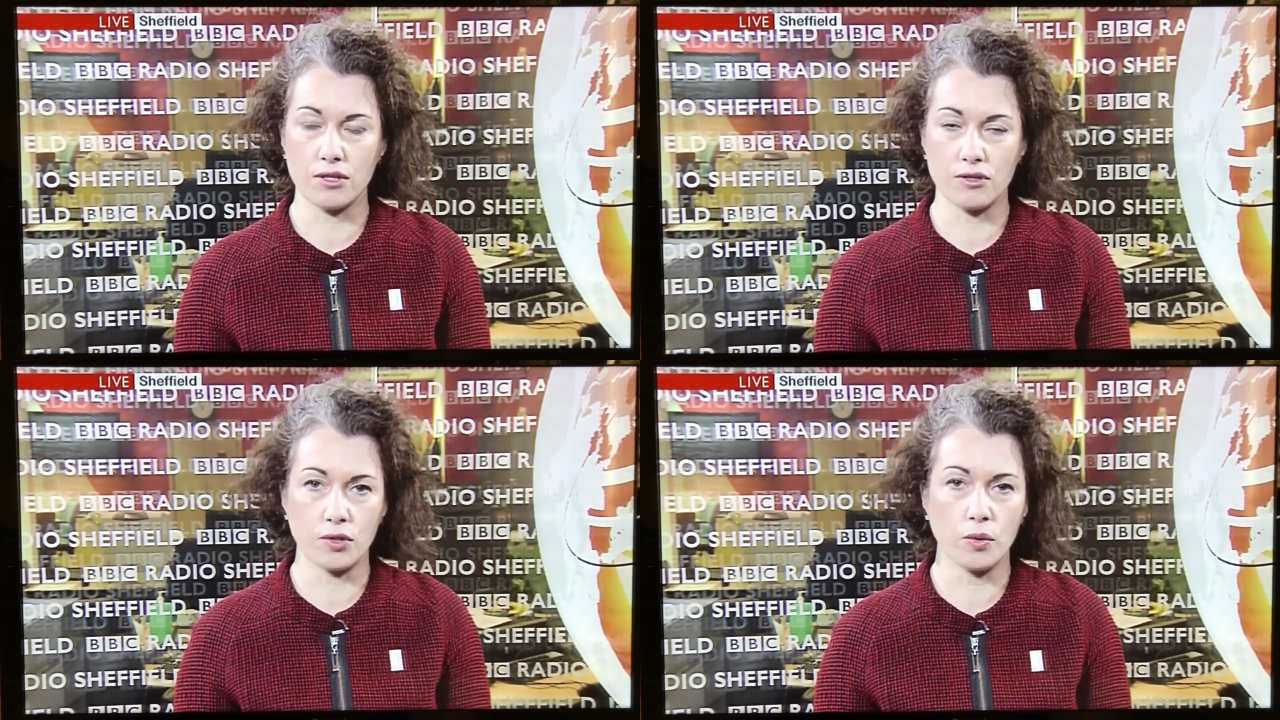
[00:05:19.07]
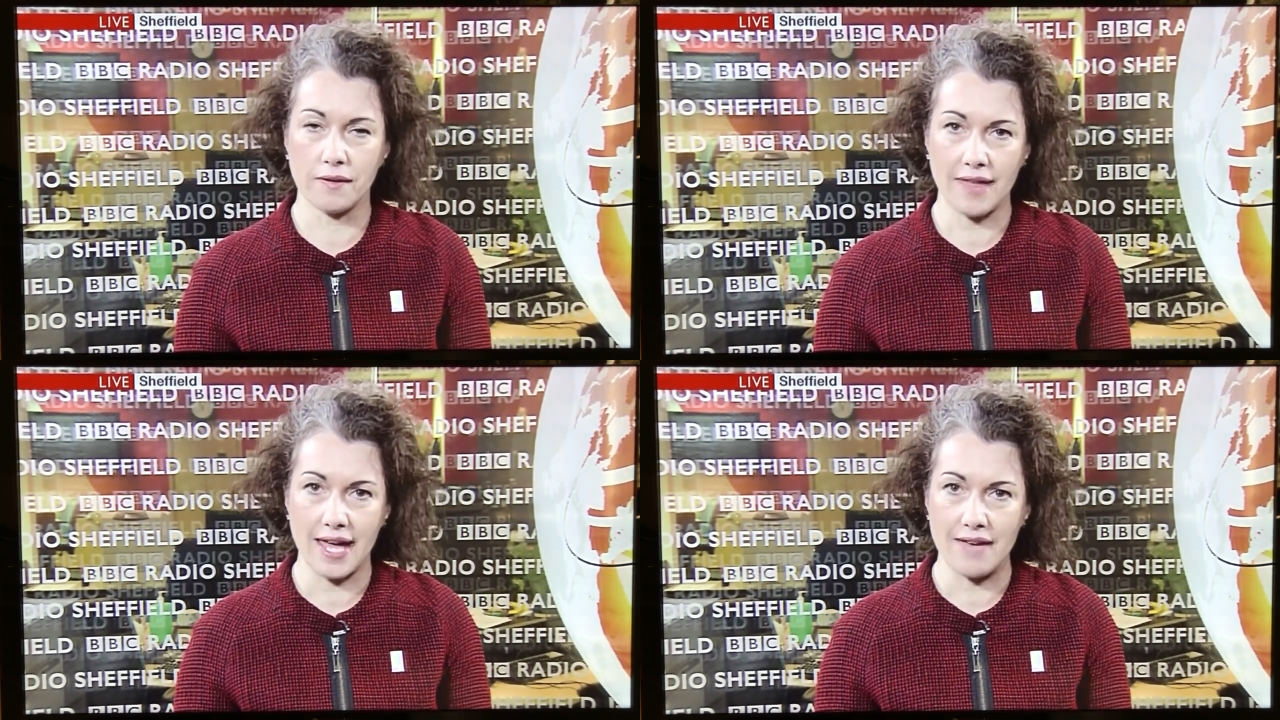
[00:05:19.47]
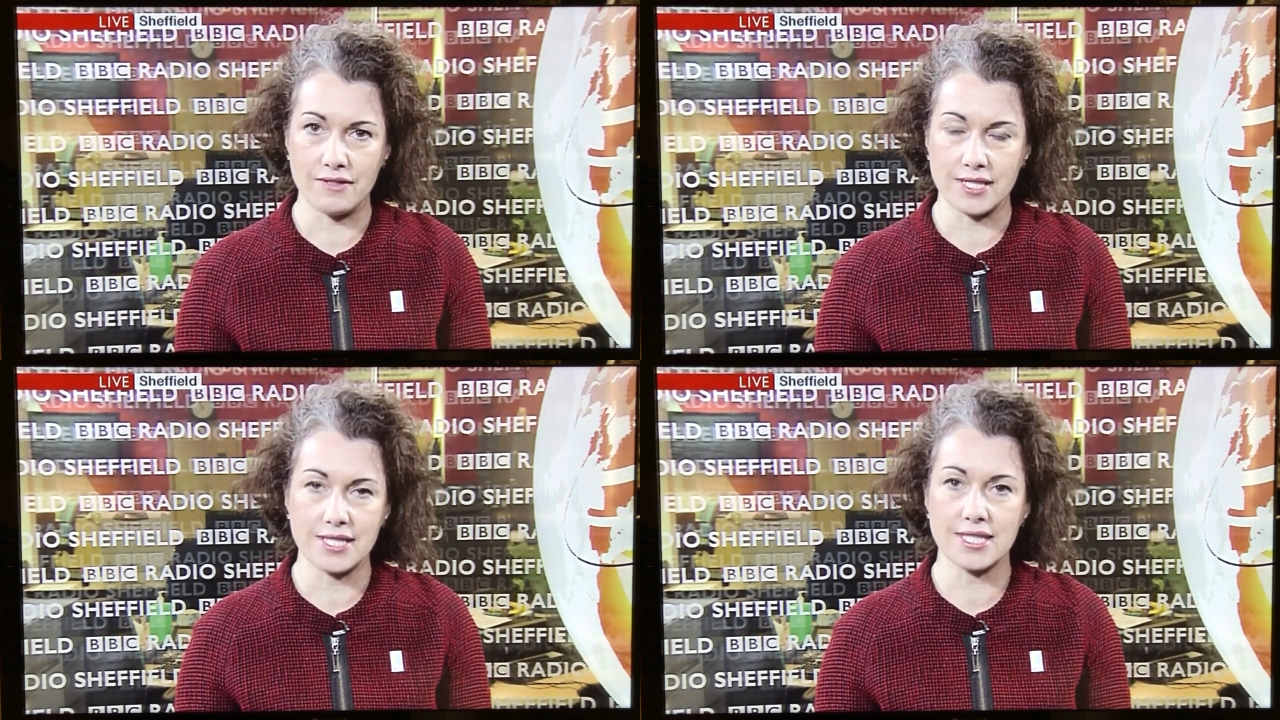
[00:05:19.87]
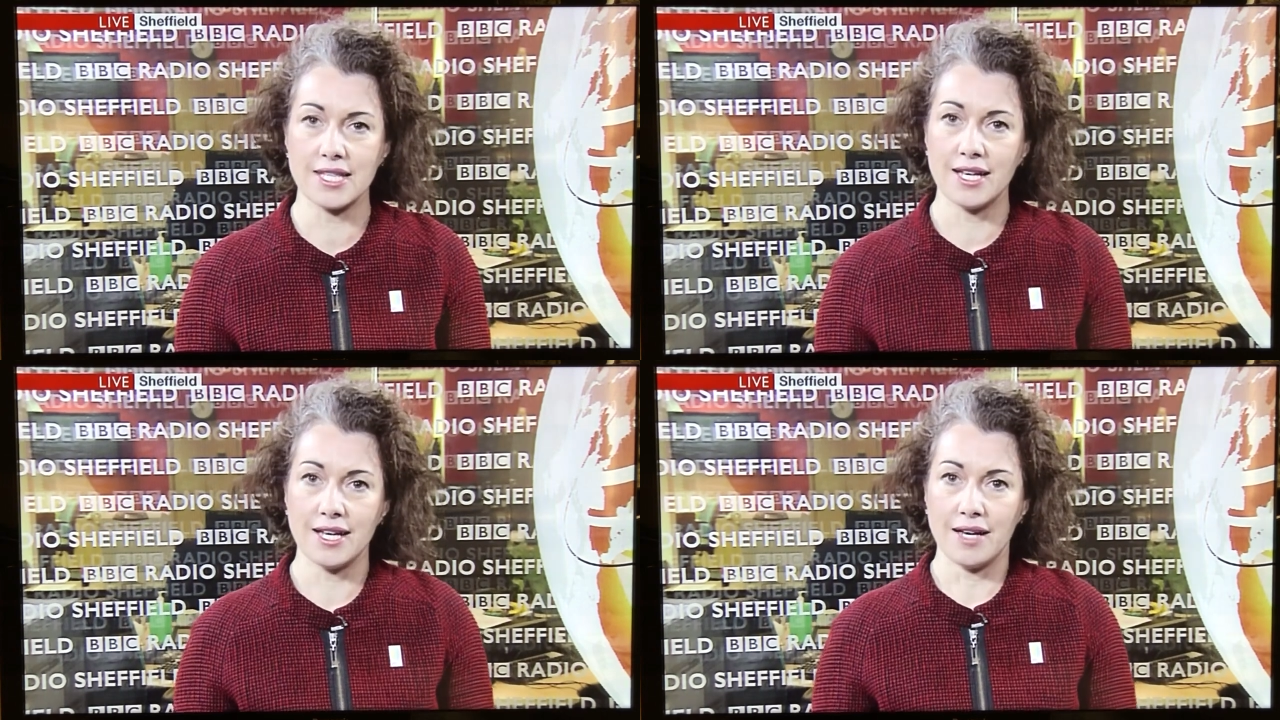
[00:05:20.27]
through all of that evidence,
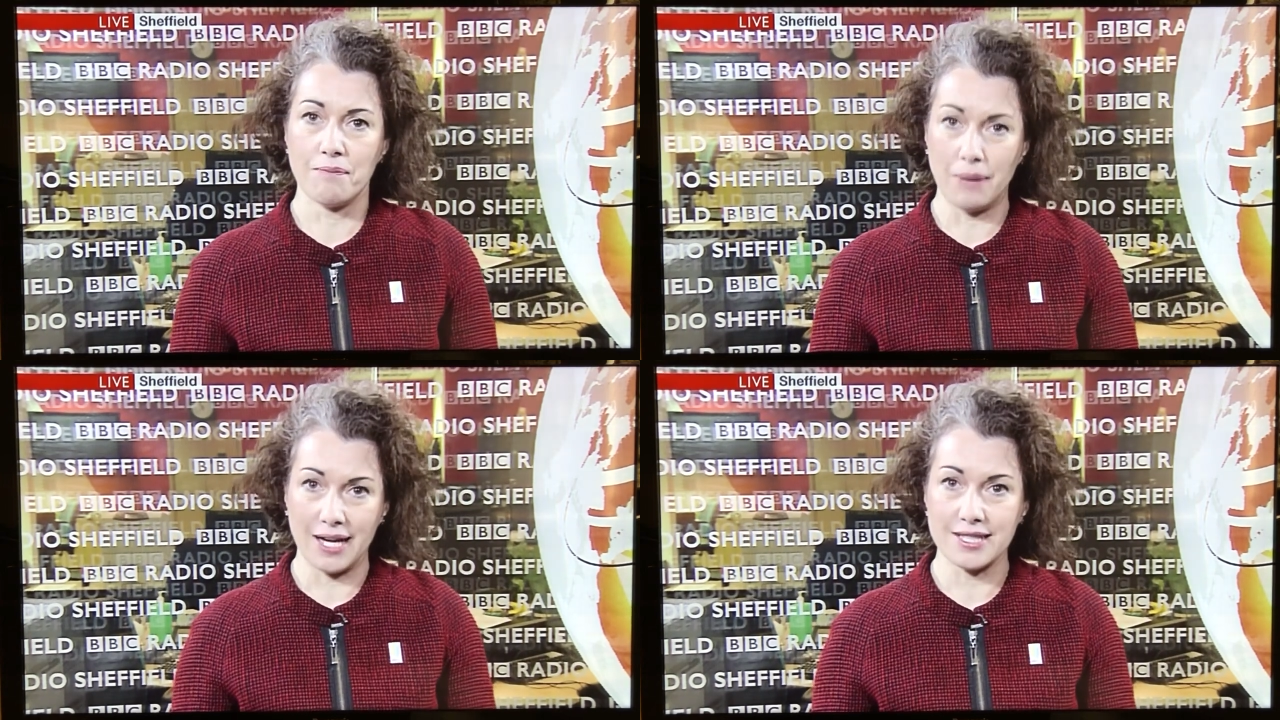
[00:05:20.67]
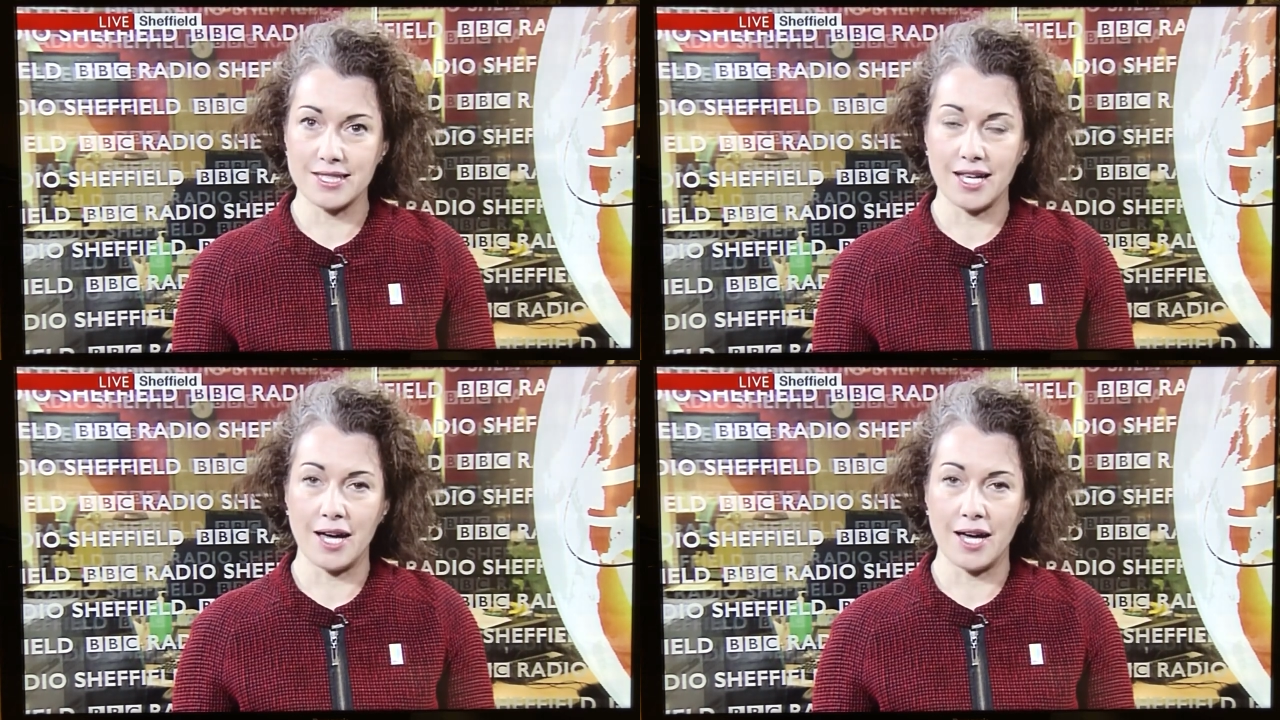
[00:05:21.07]
but